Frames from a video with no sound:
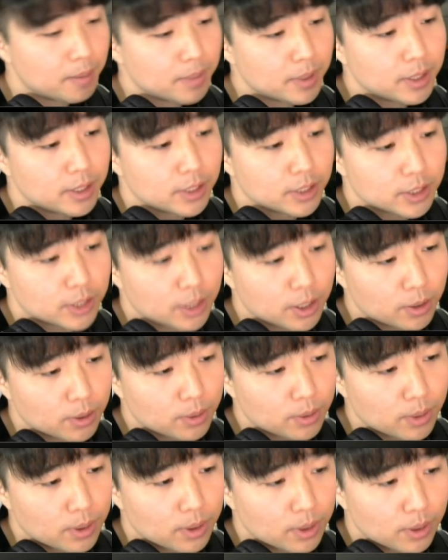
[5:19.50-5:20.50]

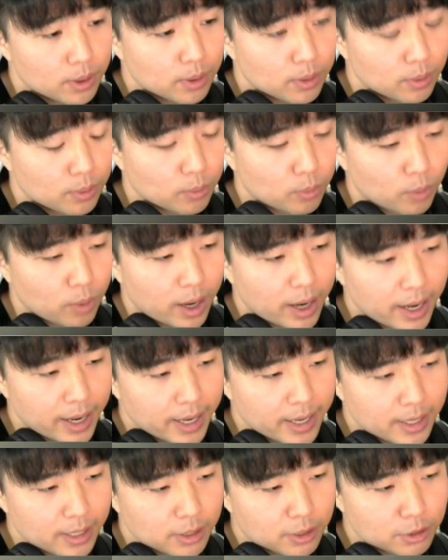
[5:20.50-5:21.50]
So
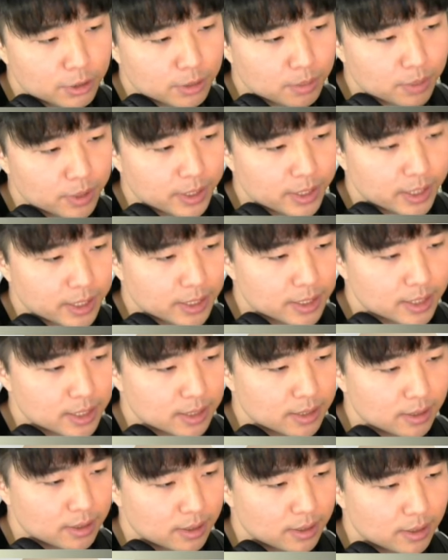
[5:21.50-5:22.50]
why do some
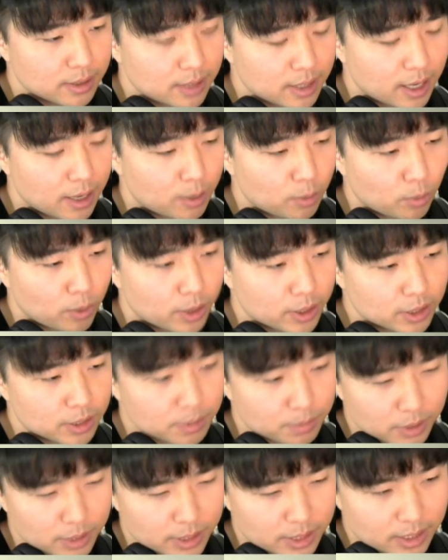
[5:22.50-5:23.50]
players not want to
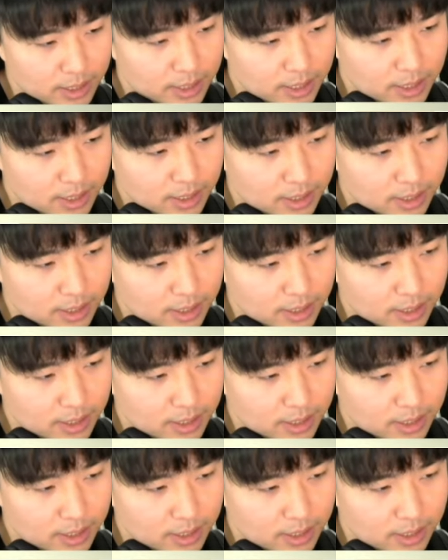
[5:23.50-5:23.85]
play this